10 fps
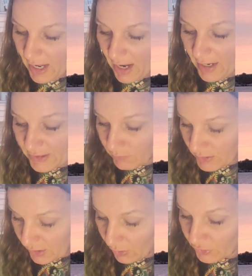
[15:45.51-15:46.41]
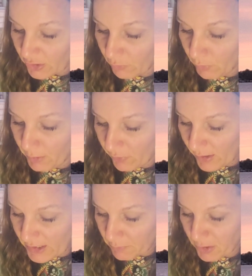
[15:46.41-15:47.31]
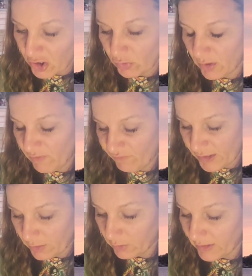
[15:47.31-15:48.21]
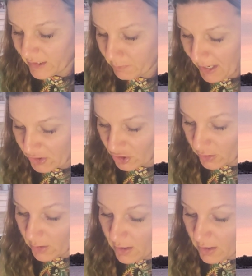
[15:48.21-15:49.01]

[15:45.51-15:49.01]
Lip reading: And as a result, there will be great spiritual and physical expansion.